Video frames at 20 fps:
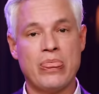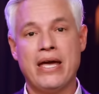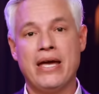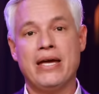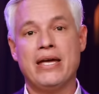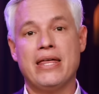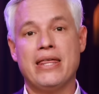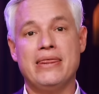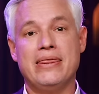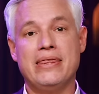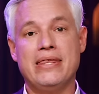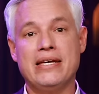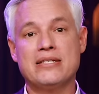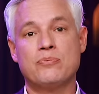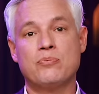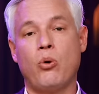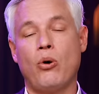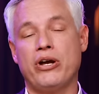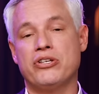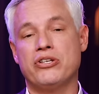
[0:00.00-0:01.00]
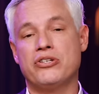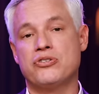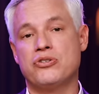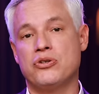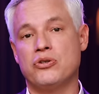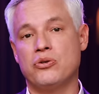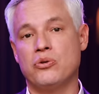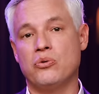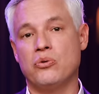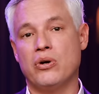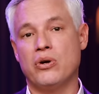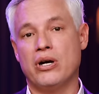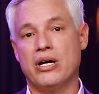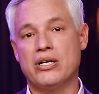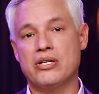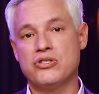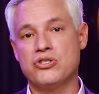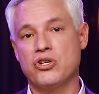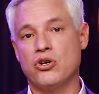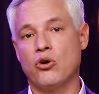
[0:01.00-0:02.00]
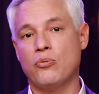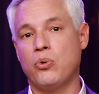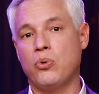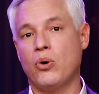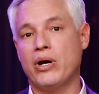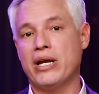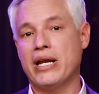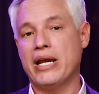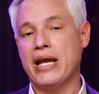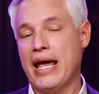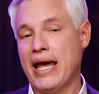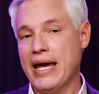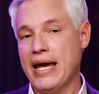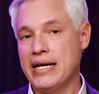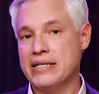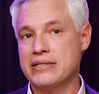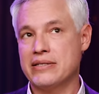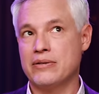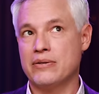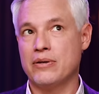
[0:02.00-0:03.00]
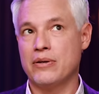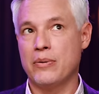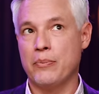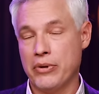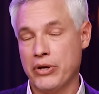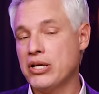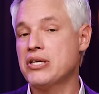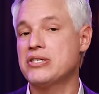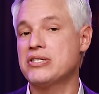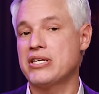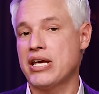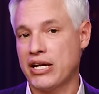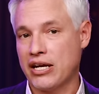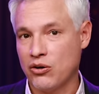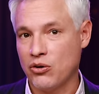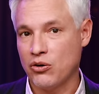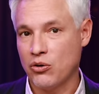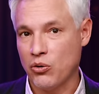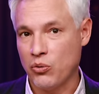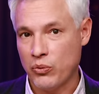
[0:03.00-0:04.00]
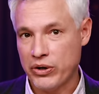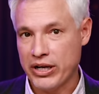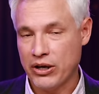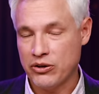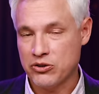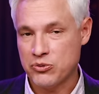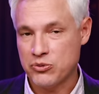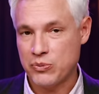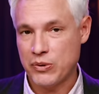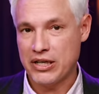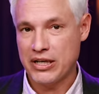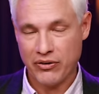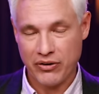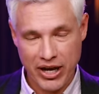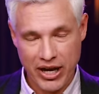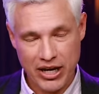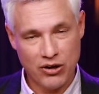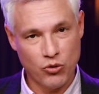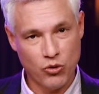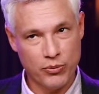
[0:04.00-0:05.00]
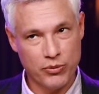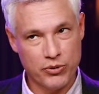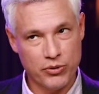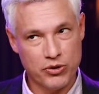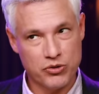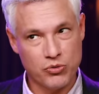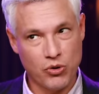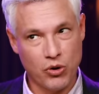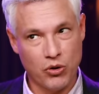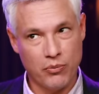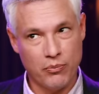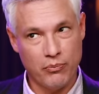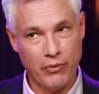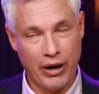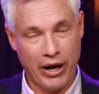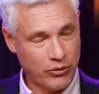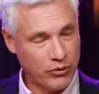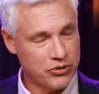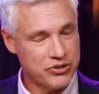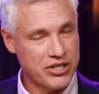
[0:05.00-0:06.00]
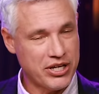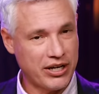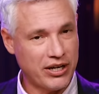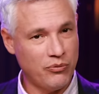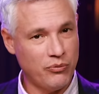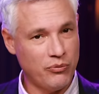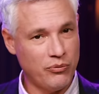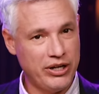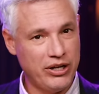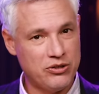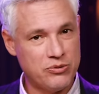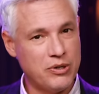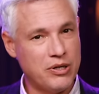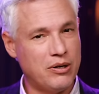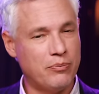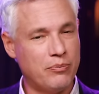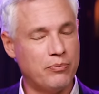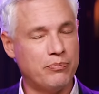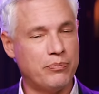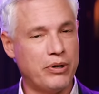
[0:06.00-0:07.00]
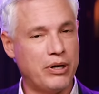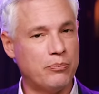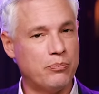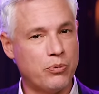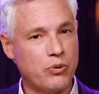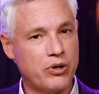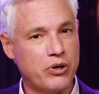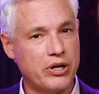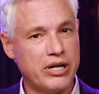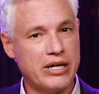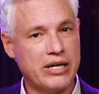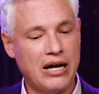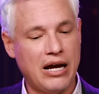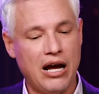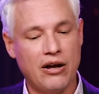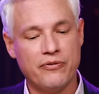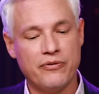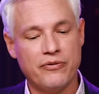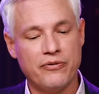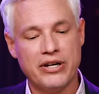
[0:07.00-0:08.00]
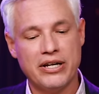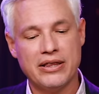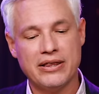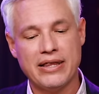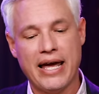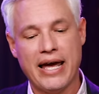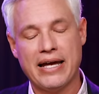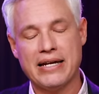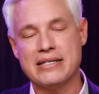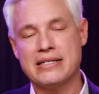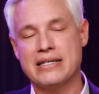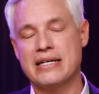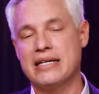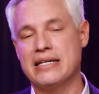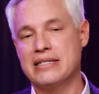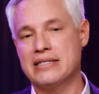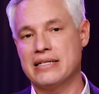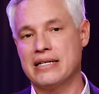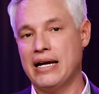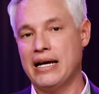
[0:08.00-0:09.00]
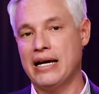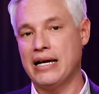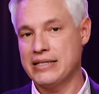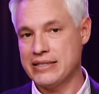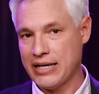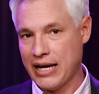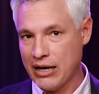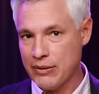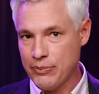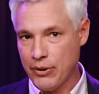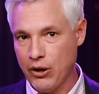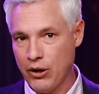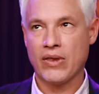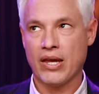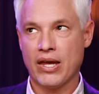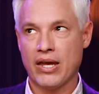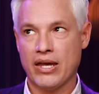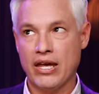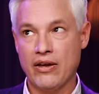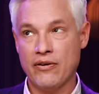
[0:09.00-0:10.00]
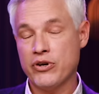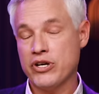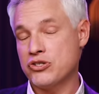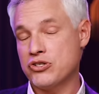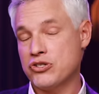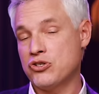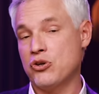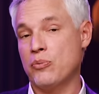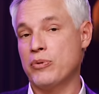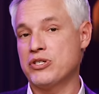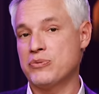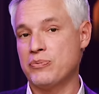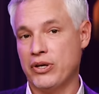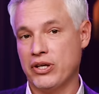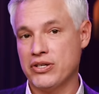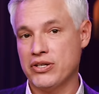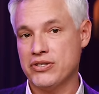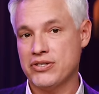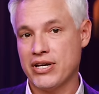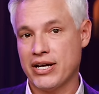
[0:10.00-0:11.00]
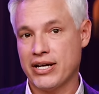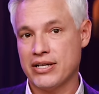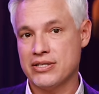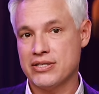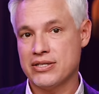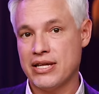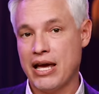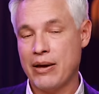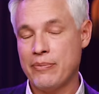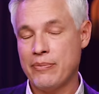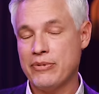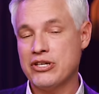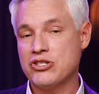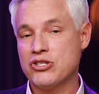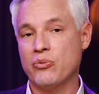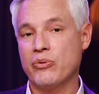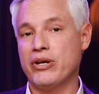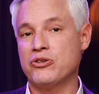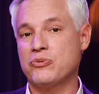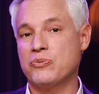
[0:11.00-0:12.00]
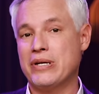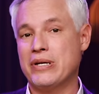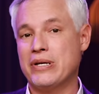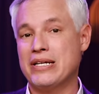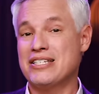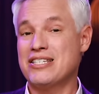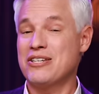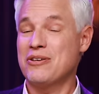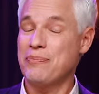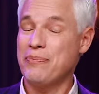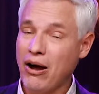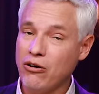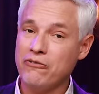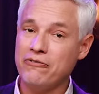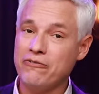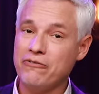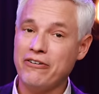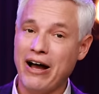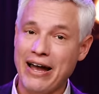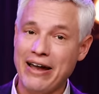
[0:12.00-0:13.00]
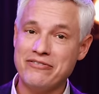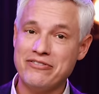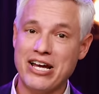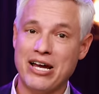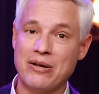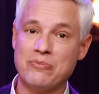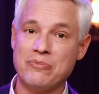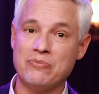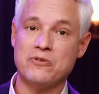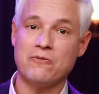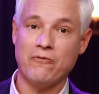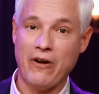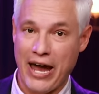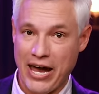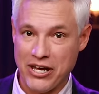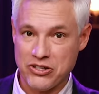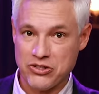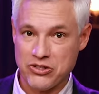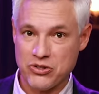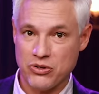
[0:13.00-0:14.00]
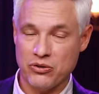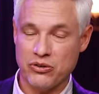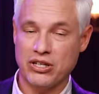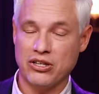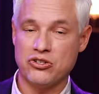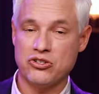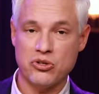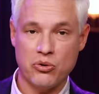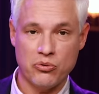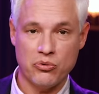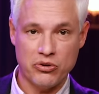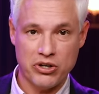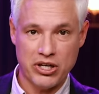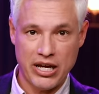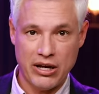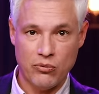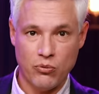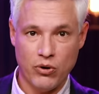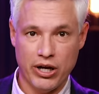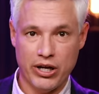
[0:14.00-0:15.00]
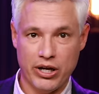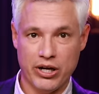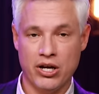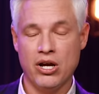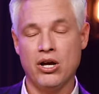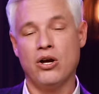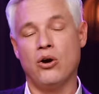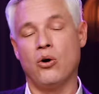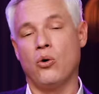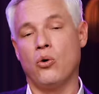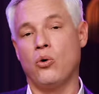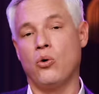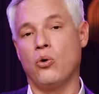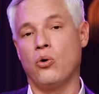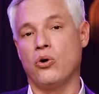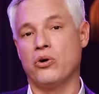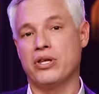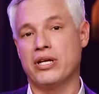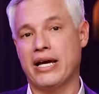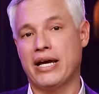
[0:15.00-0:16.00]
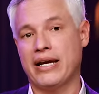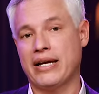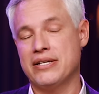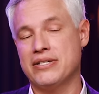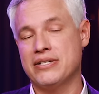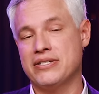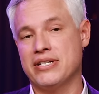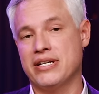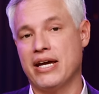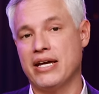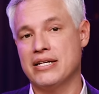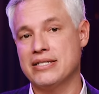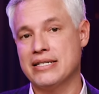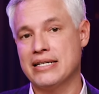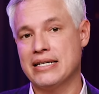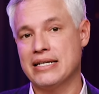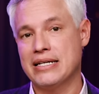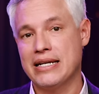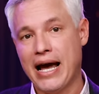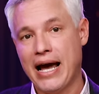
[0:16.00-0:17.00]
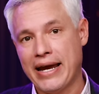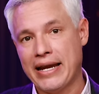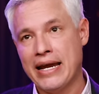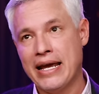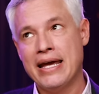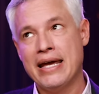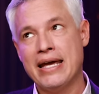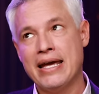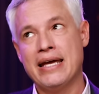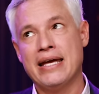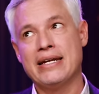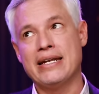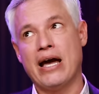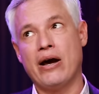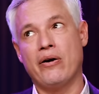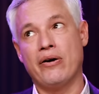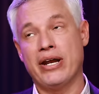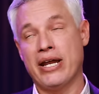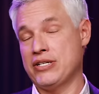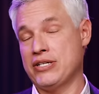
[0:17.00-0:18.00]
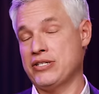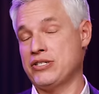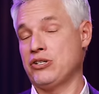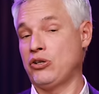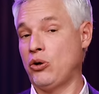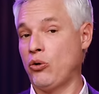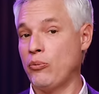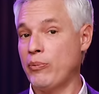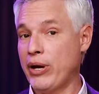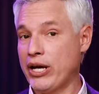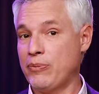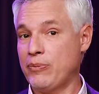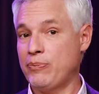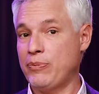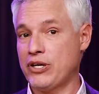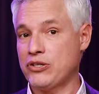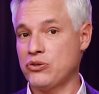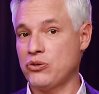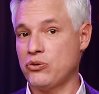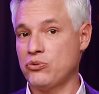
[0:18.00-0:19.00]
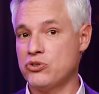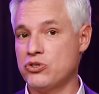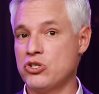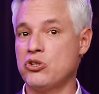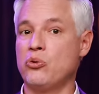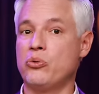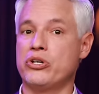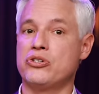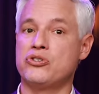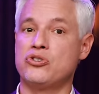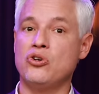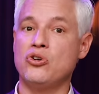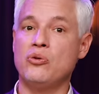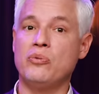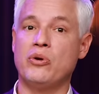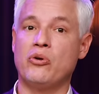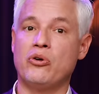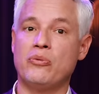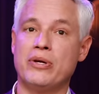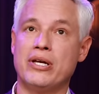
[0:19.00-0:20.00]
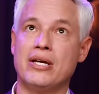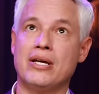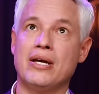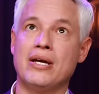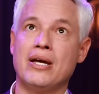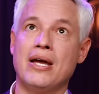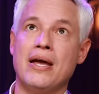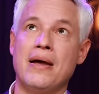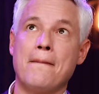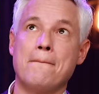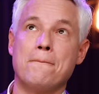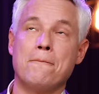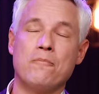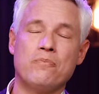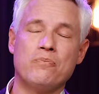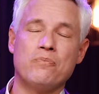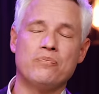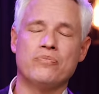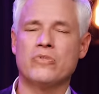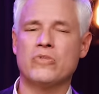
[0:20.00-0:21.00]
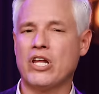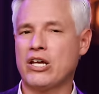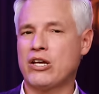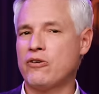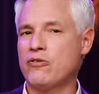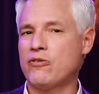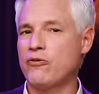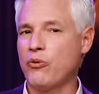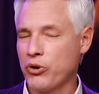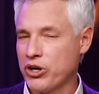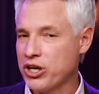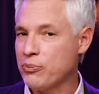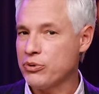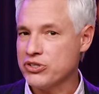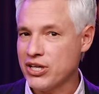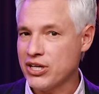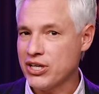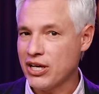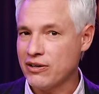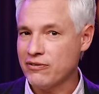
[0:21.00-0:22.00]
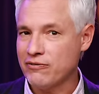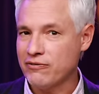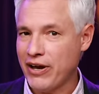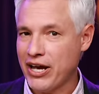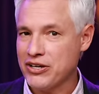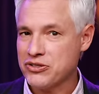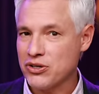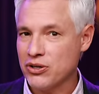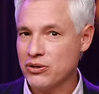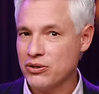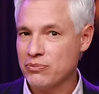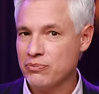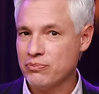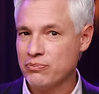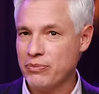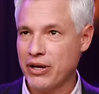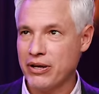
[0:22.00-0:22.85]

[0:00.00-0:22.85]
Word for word: This points to a 0.8 millisecond readout speed. Now, Canon Rumors wrote microsecond readout speed, um, but I'm pretty confident that is a typo. If we assume it's milliseconds, that means the readout speed is about five times faster than the Sony A1 or the Nikon Z8, Z9. Now, it has a lower megapixel, so you would assume it would be mm, like 40% faster, but